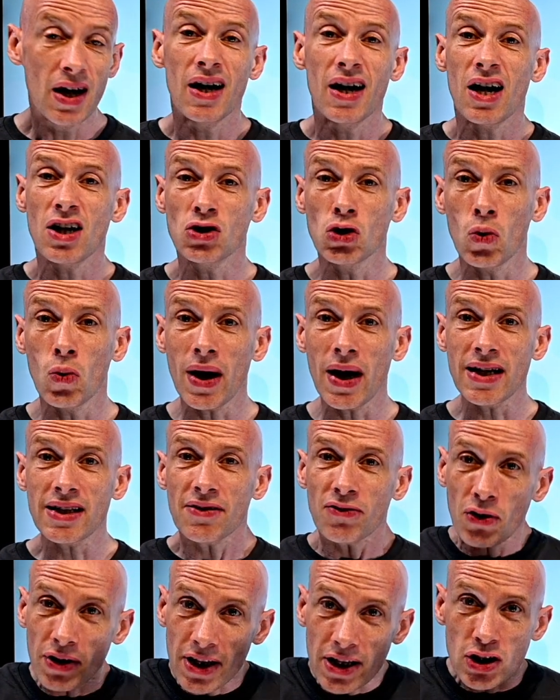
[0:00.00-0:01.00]
As always, I've
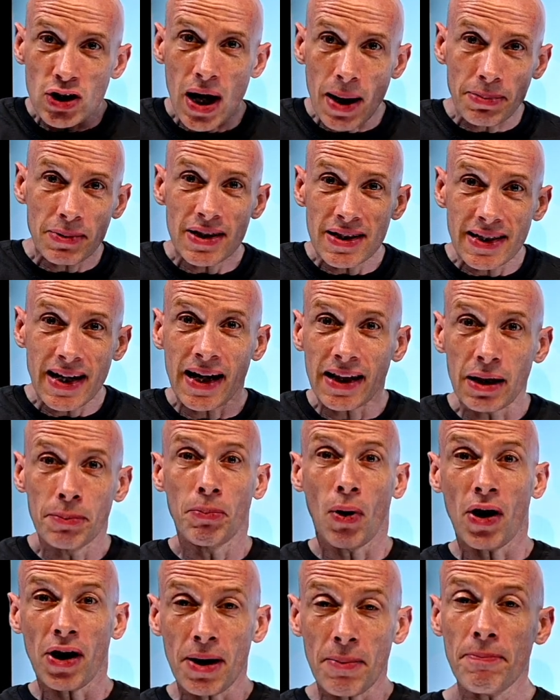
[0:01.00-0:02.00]
got the chapters down the
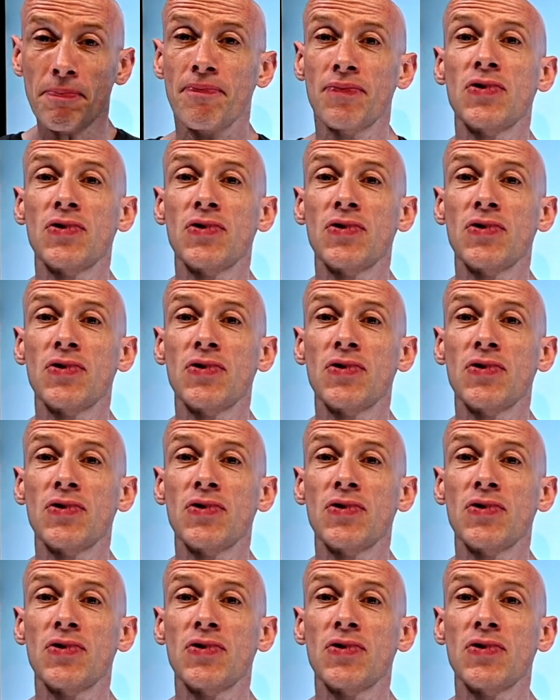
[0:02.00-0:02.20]
bottom